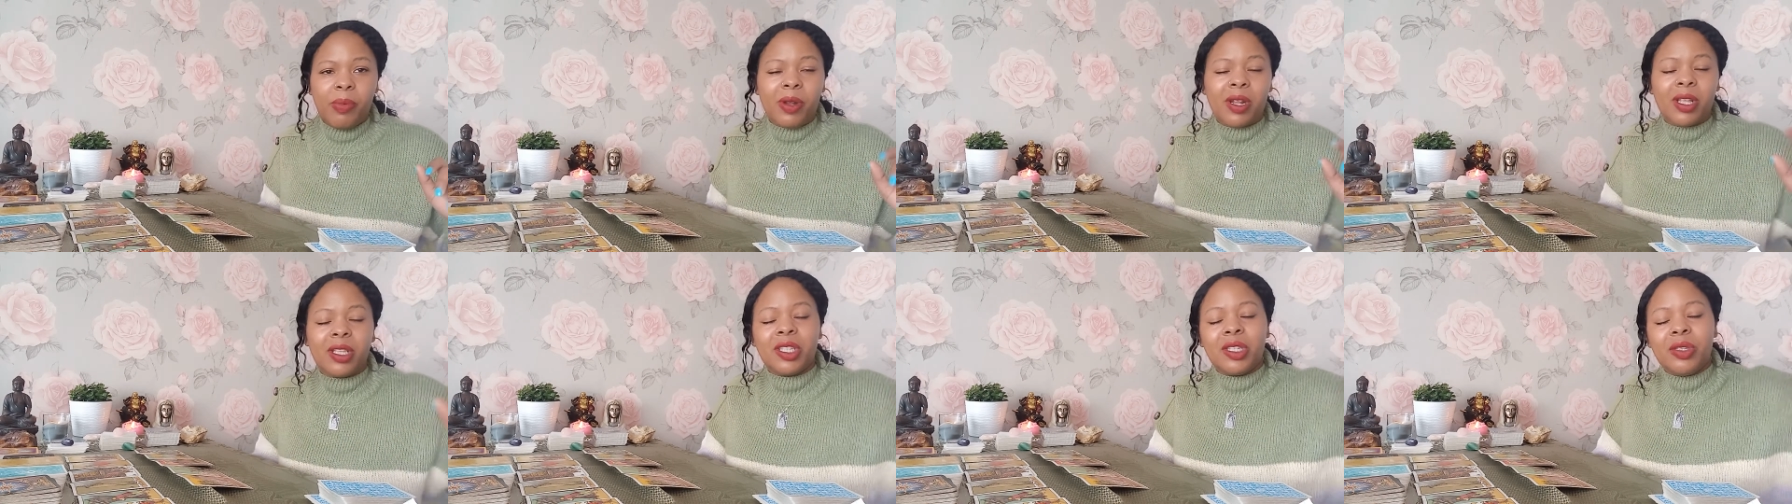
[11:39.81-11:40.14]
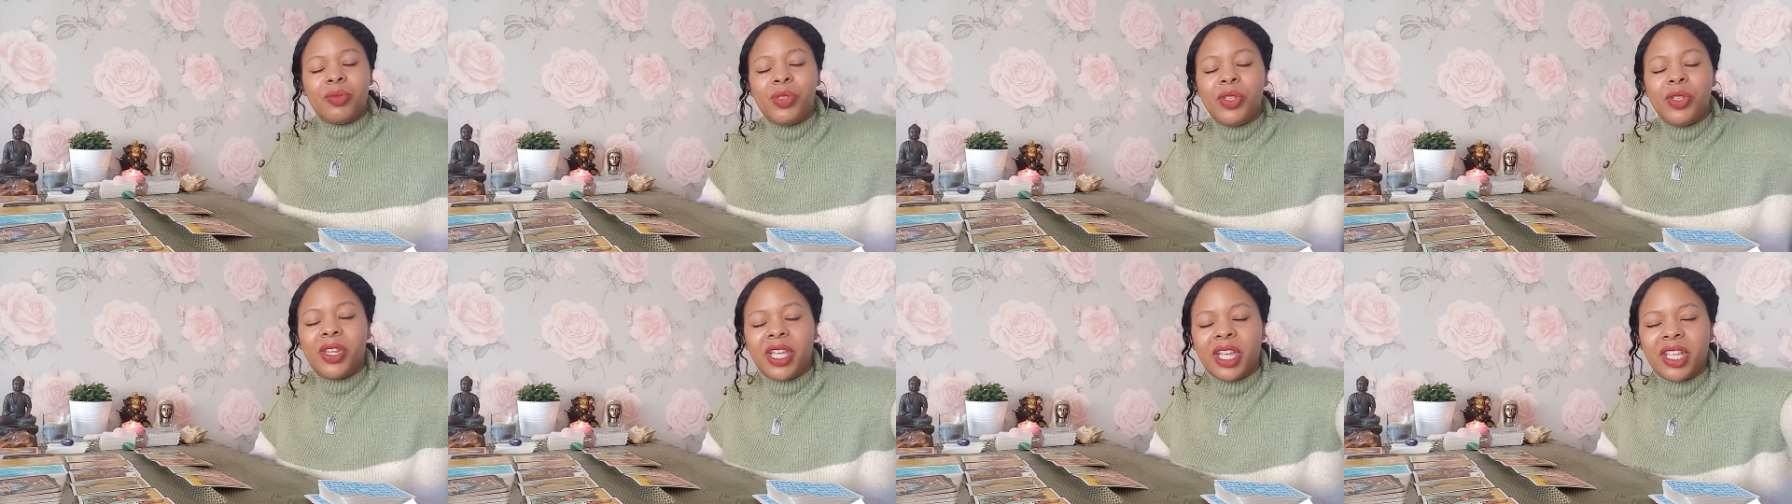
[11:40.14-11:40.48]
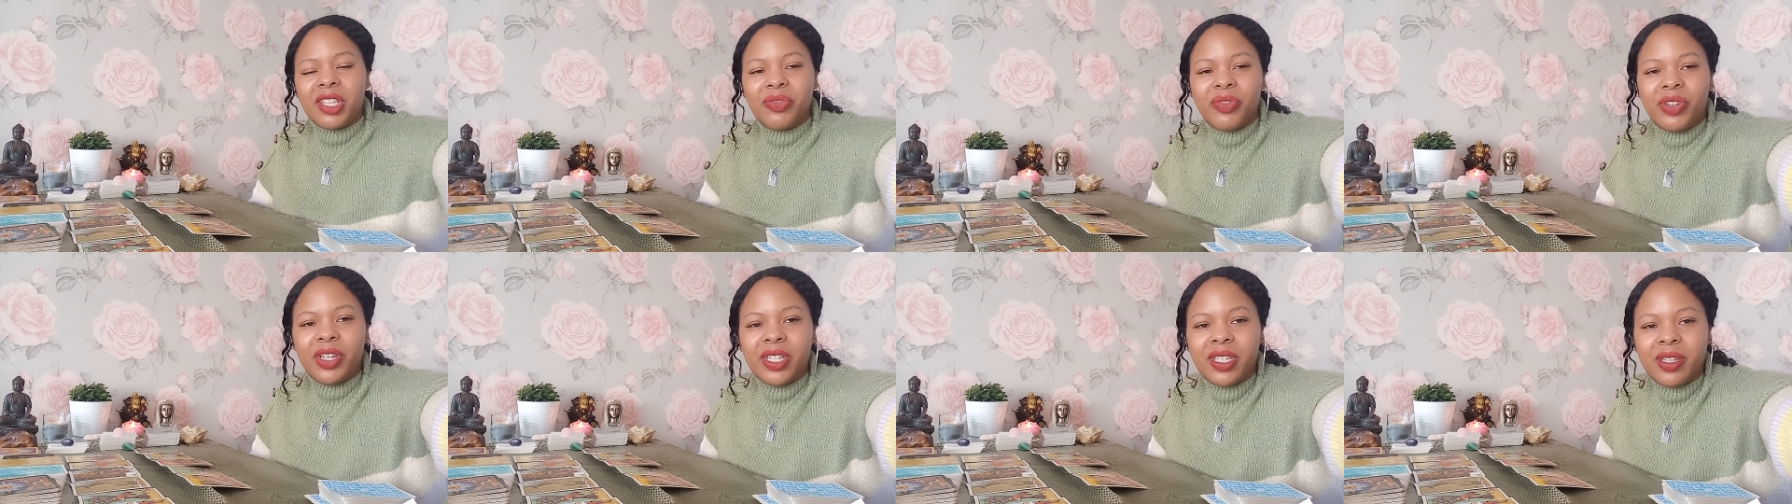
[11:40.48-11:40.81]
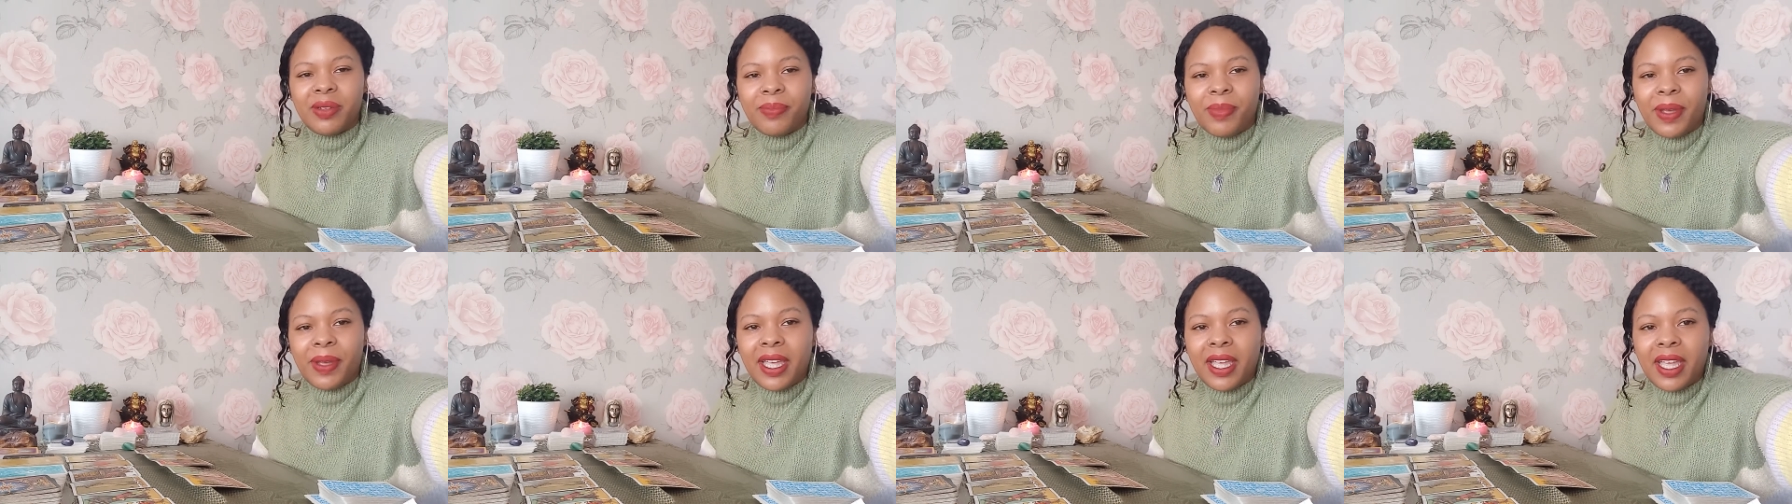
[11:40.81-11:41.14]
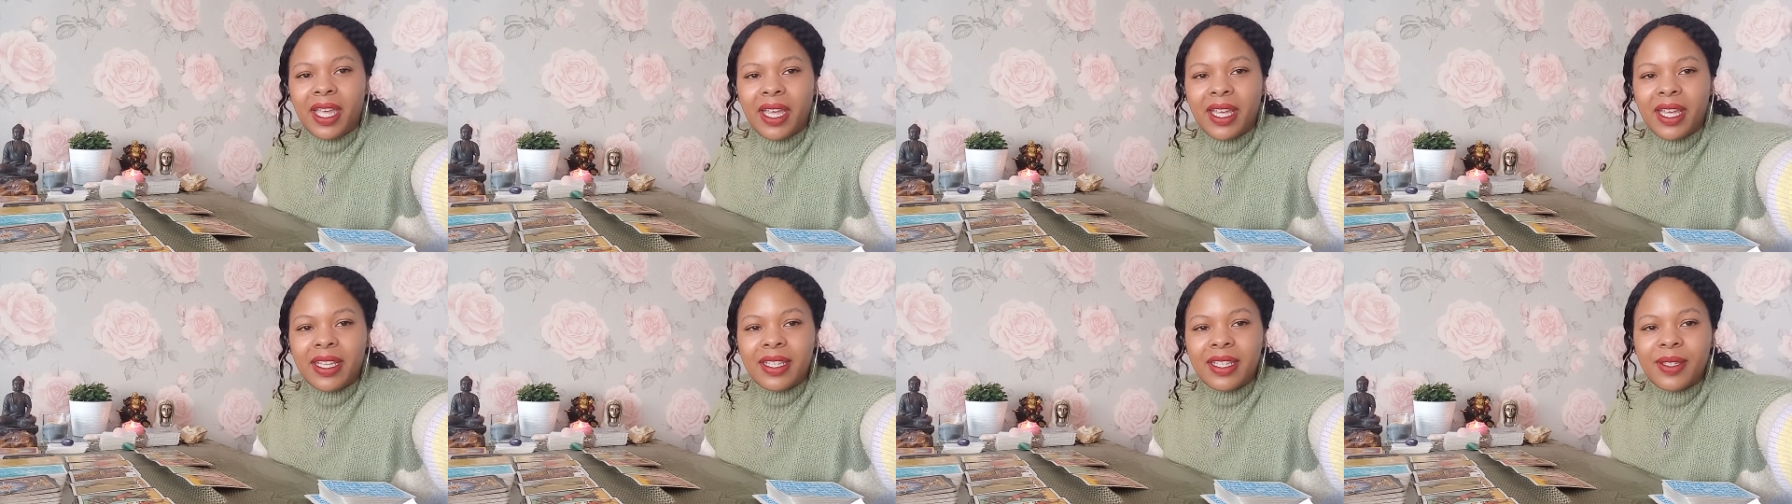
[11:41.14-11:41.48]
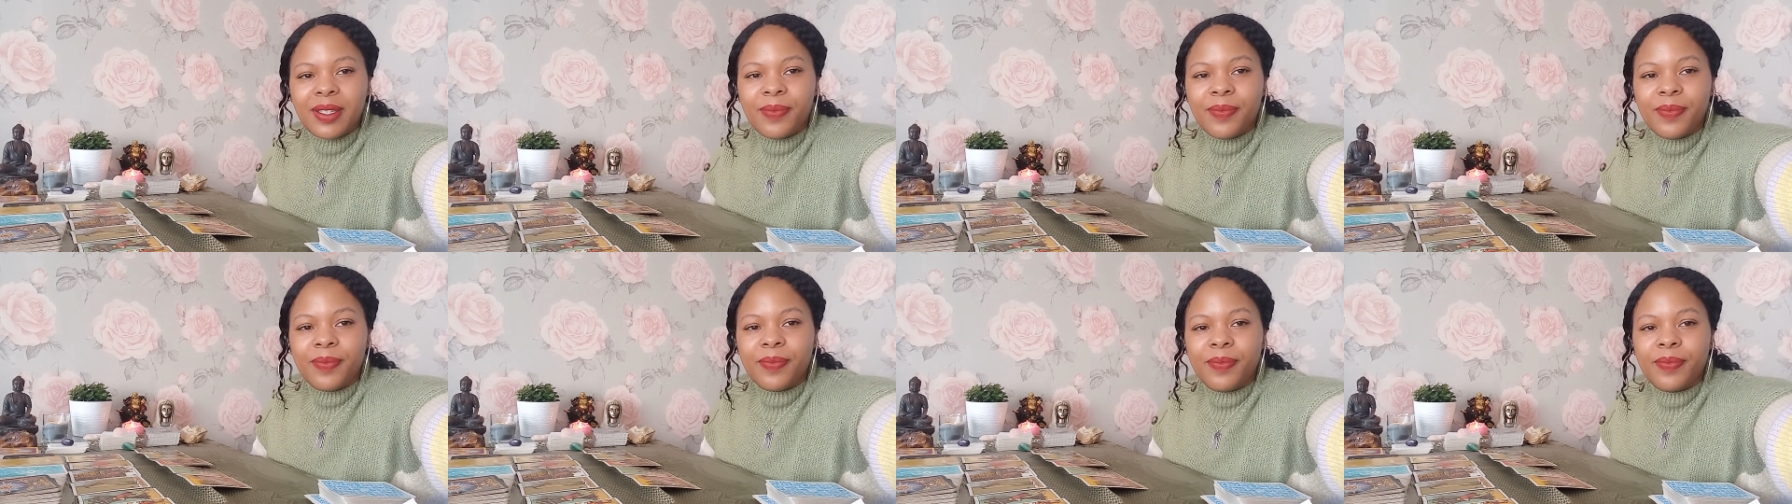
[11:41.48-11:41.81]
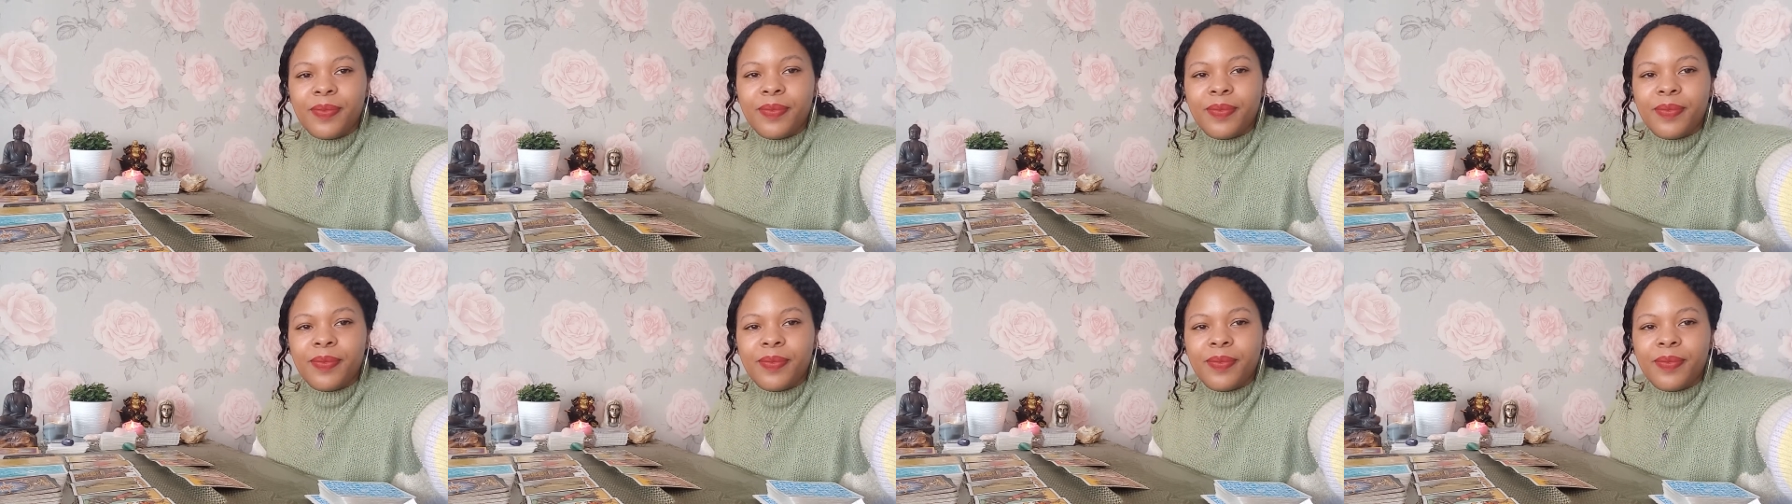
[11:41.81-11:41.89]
and I'll see you in your next reading. Bye, guys.